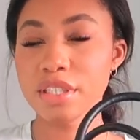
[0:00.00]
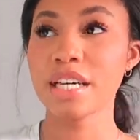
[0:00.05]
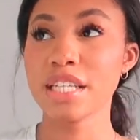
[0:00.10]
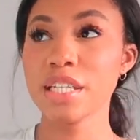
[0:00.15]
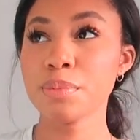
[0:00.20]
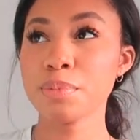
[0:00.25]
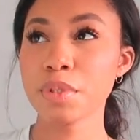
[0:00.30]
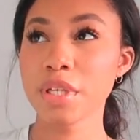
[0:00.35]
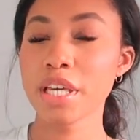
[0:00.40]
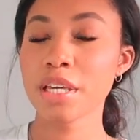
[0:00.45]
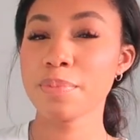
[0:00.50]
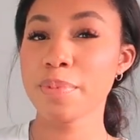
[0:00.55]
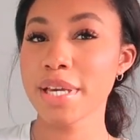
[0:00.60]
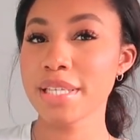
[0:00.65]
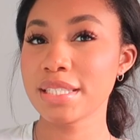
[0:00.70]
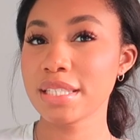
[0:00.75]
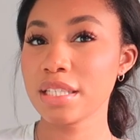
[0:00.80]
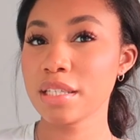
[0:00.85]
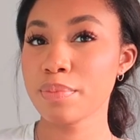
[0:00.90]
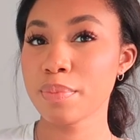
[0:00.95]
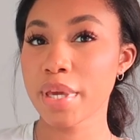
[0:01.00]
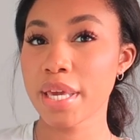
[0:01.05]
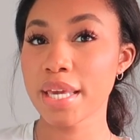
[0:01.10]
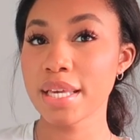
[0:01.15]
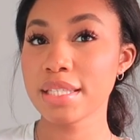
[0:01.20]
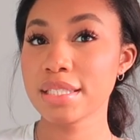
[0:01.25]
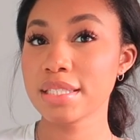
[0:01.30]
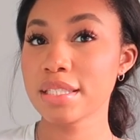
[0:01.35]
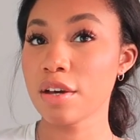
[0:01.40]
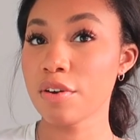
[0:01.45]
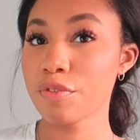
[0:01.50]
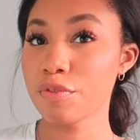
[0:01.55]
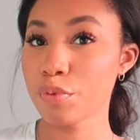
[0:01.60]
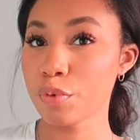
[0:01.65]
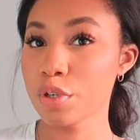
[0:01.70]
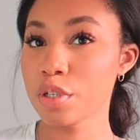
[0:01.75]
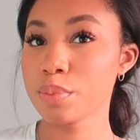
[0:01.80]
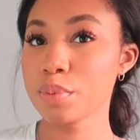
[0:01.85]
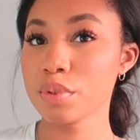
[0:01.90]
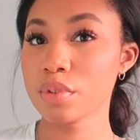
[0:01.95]
Teddy Blake basically makes
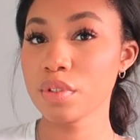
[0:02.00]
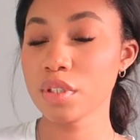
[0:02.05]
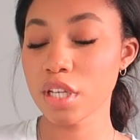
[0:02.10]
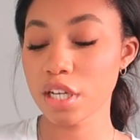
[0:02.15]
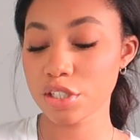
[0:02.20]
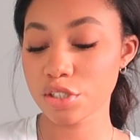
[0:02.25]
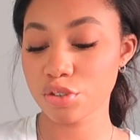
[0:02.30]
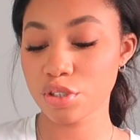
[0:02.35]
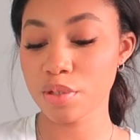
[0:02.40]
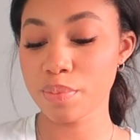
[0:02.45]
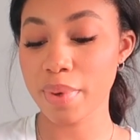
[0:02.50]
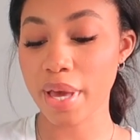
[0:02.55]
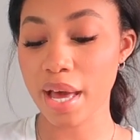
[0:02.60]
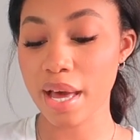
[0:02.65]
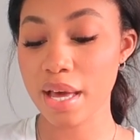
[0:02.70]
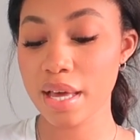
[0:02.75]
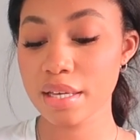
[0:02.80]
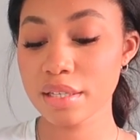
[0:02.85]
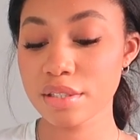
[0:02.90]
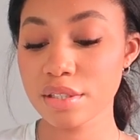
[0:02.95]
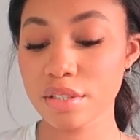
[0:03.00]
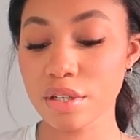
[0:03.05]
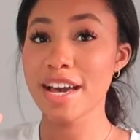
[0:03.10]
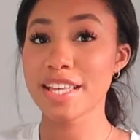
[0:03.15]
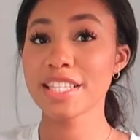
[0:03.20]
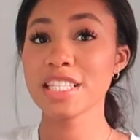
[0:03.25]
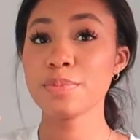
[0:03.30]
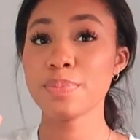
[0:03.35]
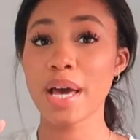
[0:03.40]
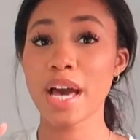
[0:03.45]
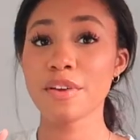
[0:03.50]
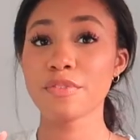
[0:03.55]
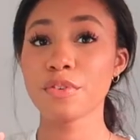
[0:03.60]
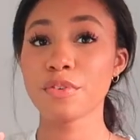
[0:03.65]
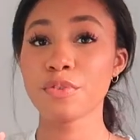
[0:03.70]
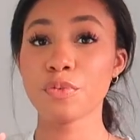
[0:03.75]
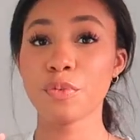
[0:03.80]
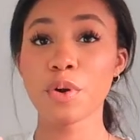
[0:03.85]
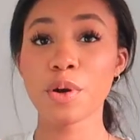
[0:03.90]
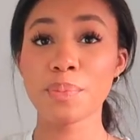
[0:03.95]
affordable luxury bags. So I have this bag
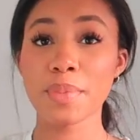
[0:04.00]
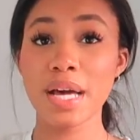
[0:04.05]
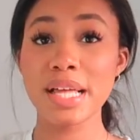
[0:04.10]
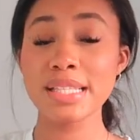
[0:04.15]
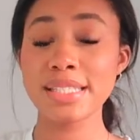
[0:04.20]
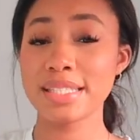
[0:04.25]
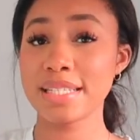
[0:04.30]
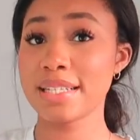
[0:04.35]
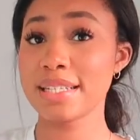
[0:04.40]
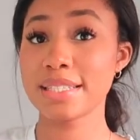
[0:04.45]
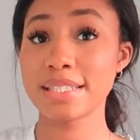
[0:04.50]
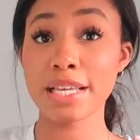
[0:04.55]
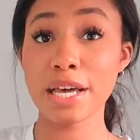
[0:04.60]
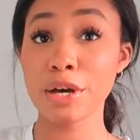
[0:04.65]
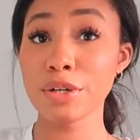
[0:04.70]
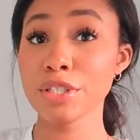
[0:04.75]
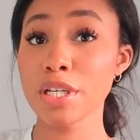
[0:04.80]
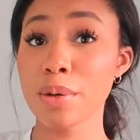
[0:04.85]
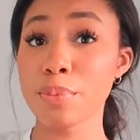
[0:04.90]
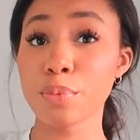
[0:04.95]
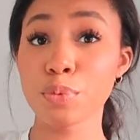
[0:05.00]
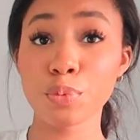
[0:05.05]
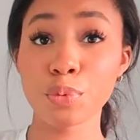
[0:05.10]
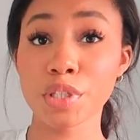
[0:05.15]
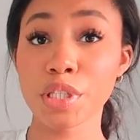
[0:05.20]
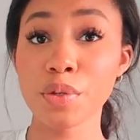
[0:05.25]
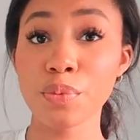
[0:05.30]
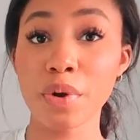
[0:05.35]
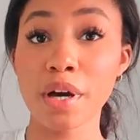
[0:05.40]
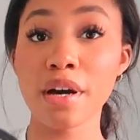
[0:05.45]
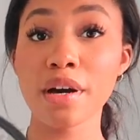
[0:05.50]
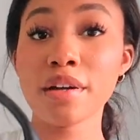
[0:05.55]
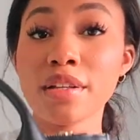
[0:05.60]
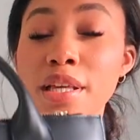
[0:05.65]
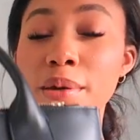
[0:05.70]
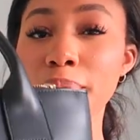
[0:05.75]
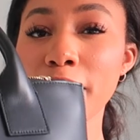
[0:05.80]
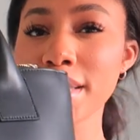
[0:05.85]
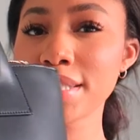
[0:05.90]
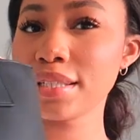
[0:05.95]
for four months and it's held up really well.
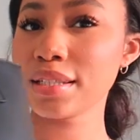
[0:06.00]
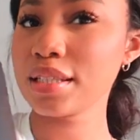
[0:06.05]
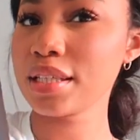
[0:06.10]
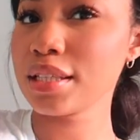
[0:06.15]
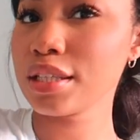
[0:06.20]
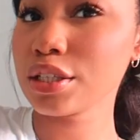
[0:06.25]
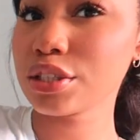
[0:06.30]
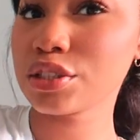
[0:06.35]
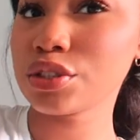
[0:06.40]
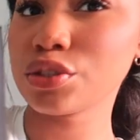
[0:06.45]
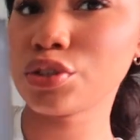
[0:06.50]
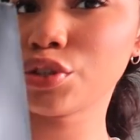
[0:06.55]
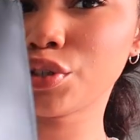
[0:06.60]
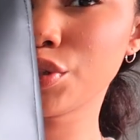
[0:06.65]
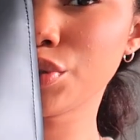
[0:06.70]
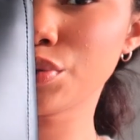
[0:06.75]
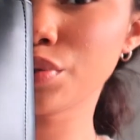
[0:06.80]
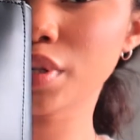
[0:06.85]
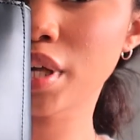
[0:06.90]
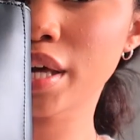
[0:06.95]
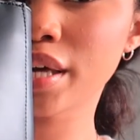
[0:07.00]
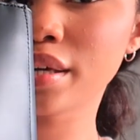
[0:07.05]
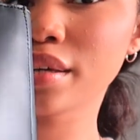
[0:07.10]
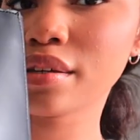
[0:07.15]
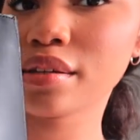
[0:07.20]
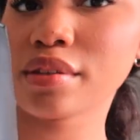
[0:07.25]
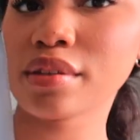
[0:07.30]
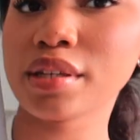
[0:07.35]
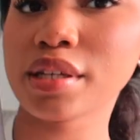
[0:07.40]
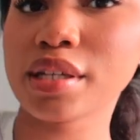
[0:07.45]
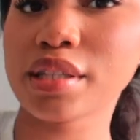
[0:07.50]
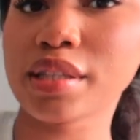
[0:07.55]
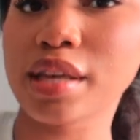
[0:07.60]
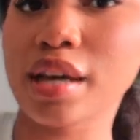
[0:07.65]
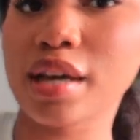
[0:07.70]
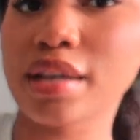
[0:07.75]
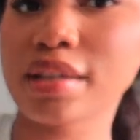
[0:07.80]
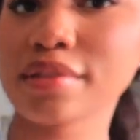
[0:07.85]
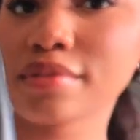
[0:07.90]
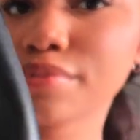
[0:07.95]
It basically looks new, like look at
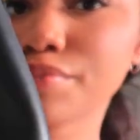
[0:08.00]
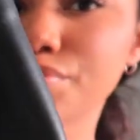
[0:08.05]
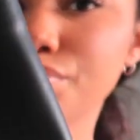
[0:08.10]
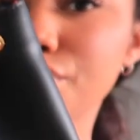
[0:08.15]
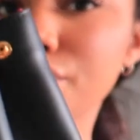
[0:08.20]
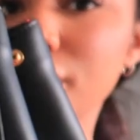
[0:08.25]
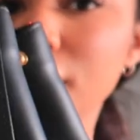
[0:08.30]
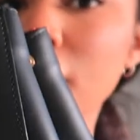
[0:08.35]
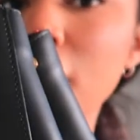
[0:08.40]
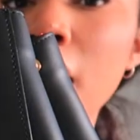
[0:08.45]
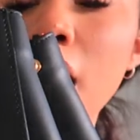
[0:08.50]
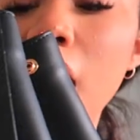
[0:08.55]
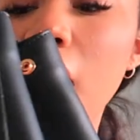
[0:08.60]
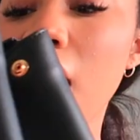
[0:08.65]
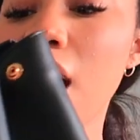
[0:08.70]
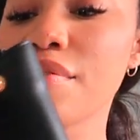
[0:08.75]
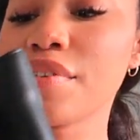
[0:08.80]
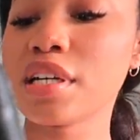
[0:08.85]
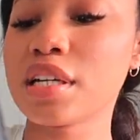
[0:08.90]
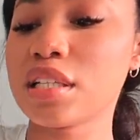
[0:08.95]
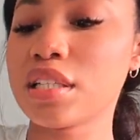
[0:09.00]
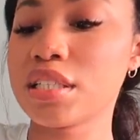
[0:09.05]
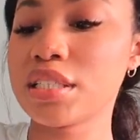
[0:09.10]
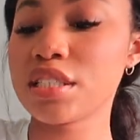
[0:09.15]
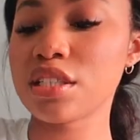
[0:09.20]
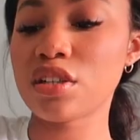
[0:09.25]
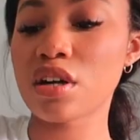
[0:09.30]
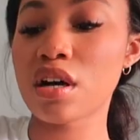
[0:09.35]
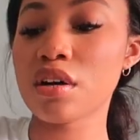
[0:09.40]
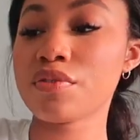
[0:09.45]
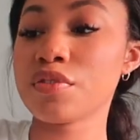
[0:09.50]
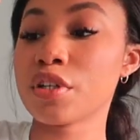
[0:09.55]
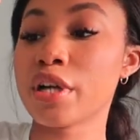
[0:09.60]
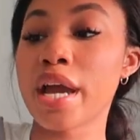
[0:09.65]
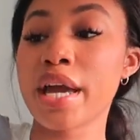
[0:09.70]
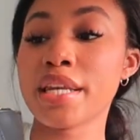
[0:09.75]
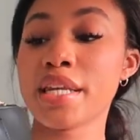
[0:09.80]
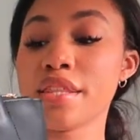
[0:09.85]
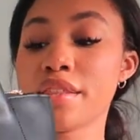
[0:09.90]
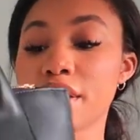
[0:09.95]
that. I haven't cleaned it off or
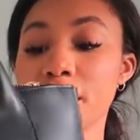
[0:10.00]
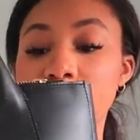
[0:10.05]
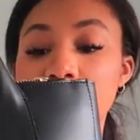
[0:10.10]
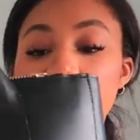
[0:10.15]
anything.